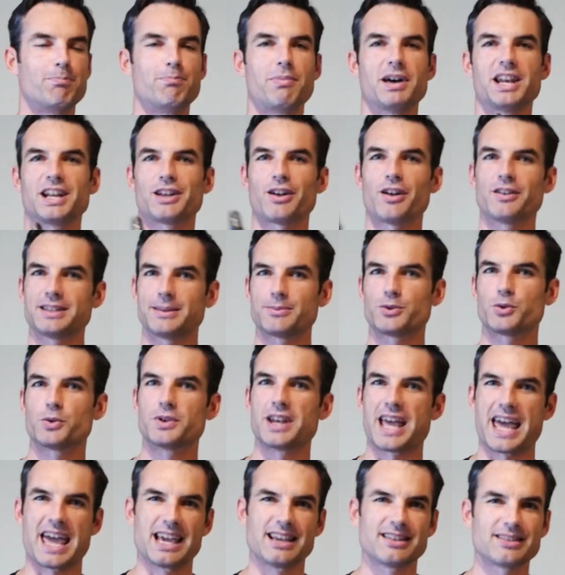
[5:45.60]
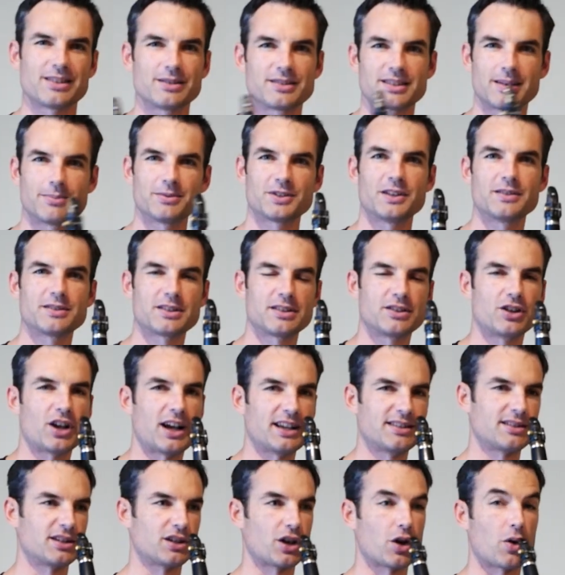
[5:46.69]
But it goes up to an A, so sometimes they're
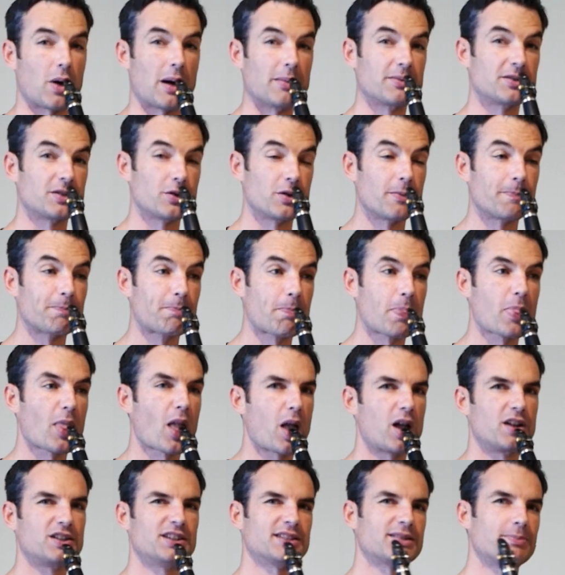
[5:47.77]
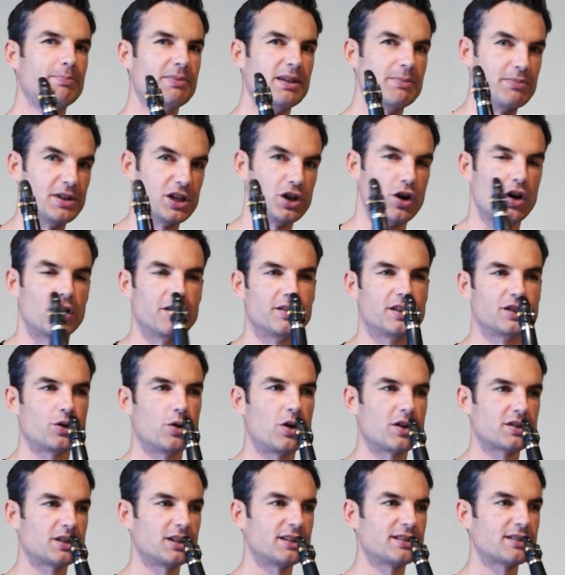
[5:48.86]
nice to go up to, just a bit beyond the 2
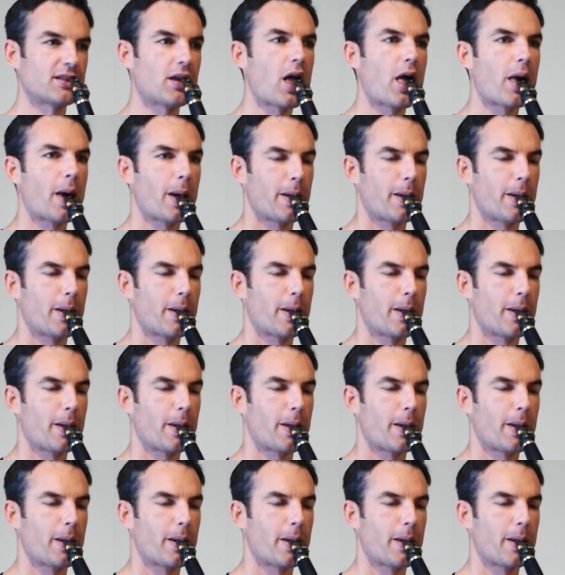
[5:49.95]
octaves.